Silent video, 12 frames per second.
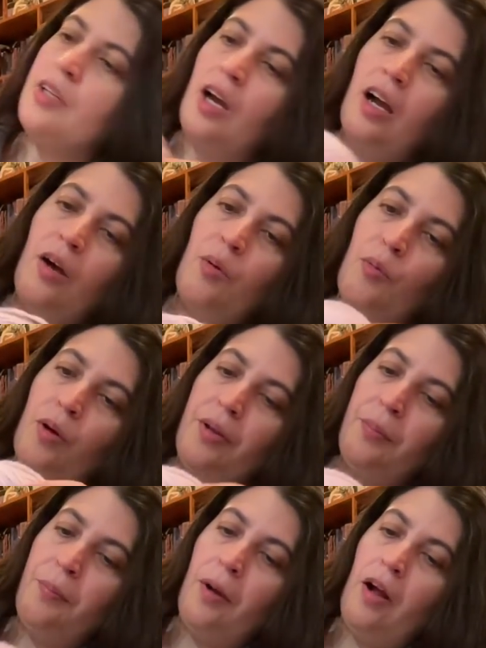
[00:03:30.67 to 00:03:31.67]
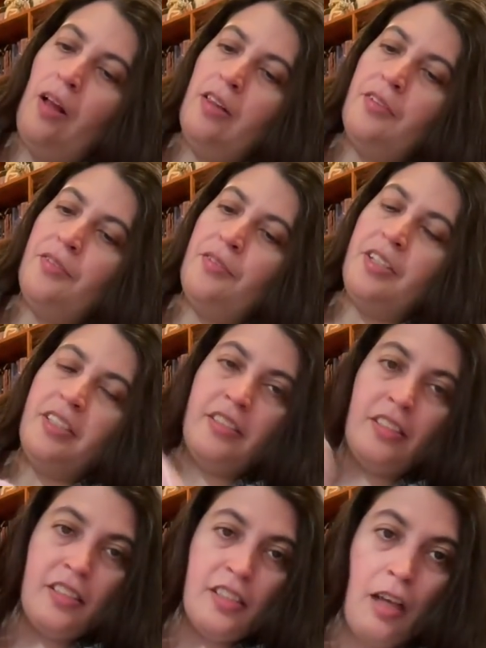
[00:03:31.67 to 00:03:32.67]
1 ball of
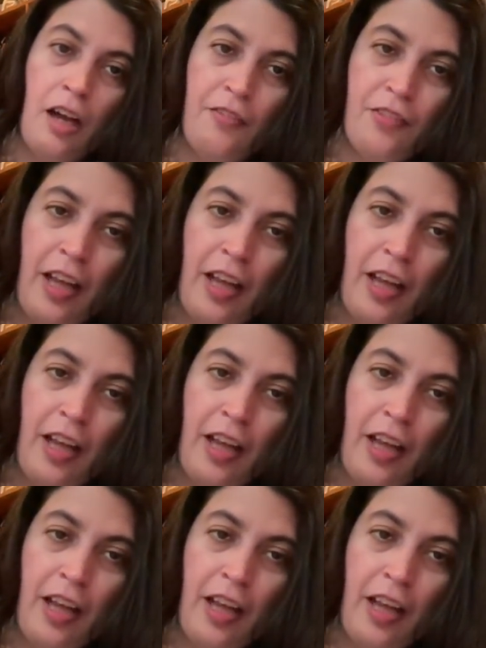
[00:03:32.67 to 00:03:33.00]
this, it's soft